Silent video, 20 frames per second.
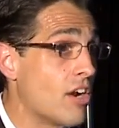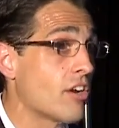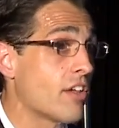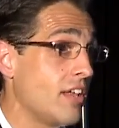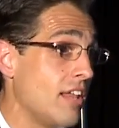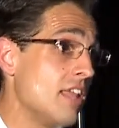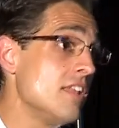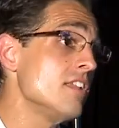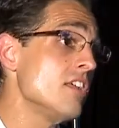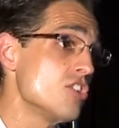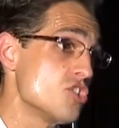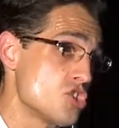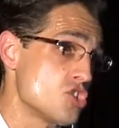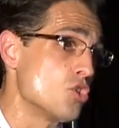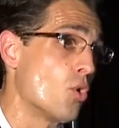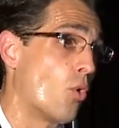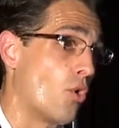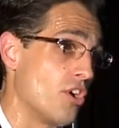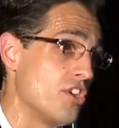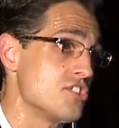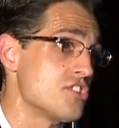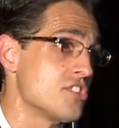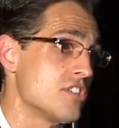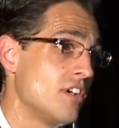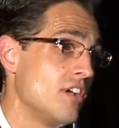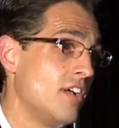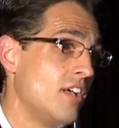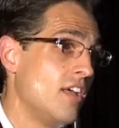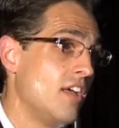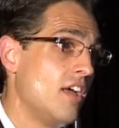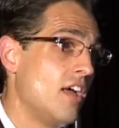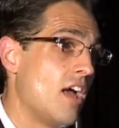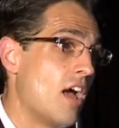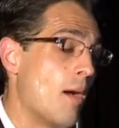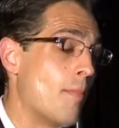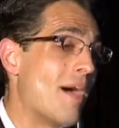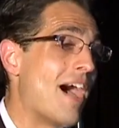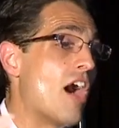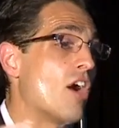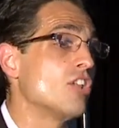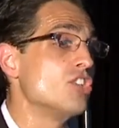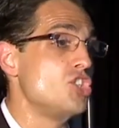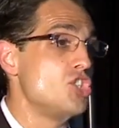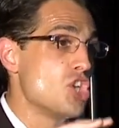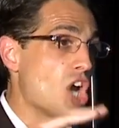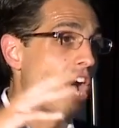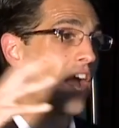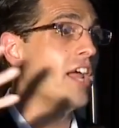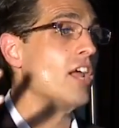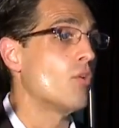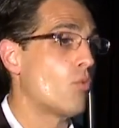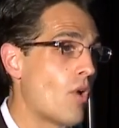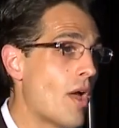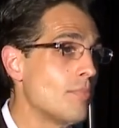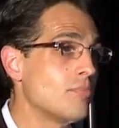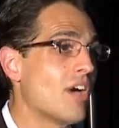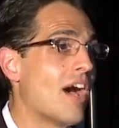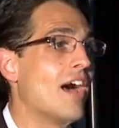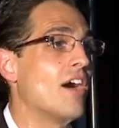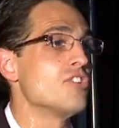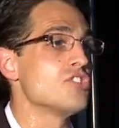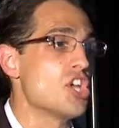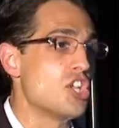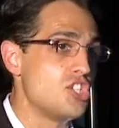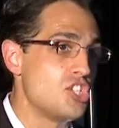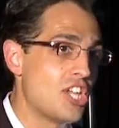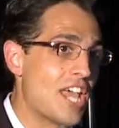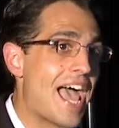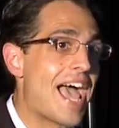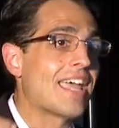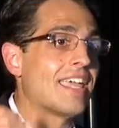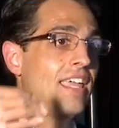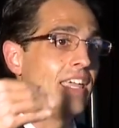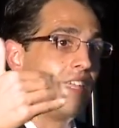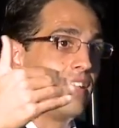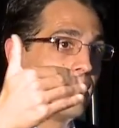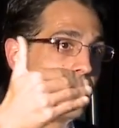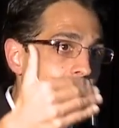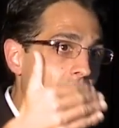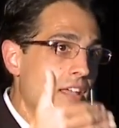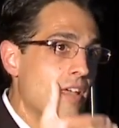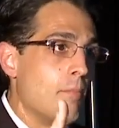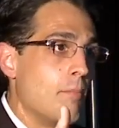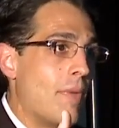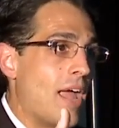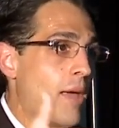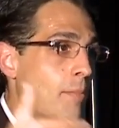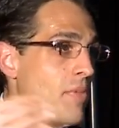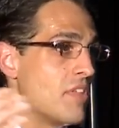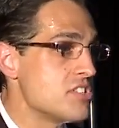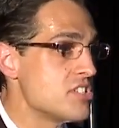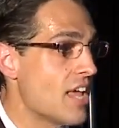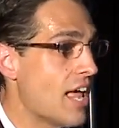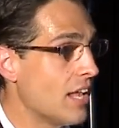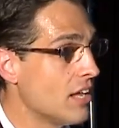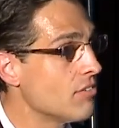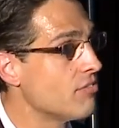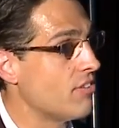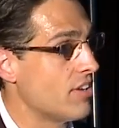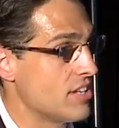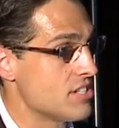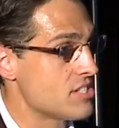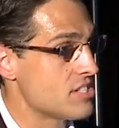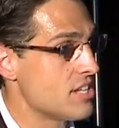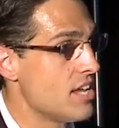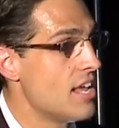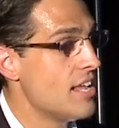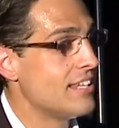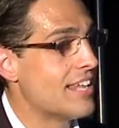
Indian stories about giant reptiles attacking mammoths, elephants.